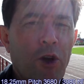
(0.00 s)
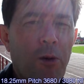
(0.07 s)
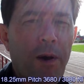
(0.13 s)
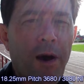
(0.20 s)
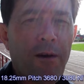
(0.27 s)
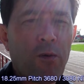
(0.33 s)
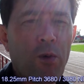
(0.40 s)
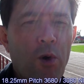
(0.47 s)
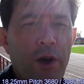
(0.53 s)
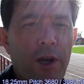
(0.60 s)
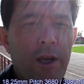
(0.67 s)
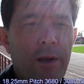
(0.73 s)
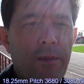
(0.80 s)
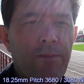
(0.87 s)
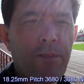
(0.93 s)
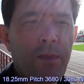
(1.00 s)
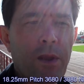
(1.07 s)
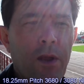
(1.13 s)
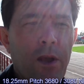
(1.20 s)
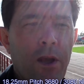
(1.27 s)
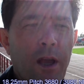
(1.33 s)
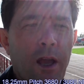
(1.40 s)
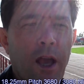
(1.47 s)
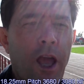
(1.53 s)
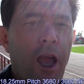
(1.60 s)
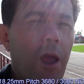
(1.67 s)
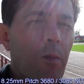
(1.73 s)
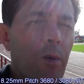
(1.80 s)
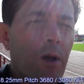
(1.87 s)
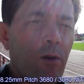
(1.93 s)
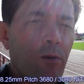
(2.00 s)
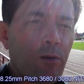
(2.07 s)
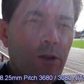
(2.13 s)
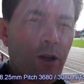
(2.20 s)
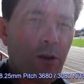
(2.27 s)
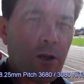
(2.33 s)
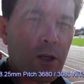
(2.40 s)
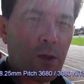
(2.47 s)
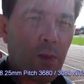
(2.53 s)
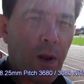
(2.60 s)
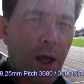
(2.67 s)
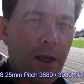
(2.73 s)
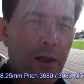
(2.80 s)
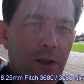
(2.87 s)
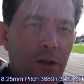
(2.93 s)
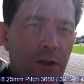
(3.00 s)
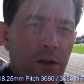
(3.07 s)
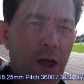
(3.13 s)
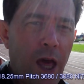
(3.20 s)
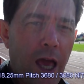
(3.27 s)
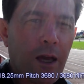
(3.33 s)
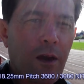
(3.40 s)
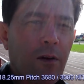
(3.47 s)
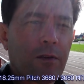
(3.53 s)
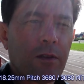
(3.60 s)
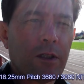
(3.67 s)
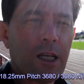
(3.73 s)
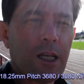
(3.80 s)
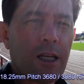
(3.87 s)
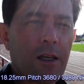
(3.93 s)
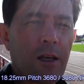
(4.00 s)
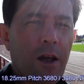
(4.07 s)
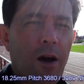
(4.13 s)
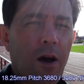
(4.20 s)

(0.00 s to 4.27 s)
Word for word: top half working and we could also display that content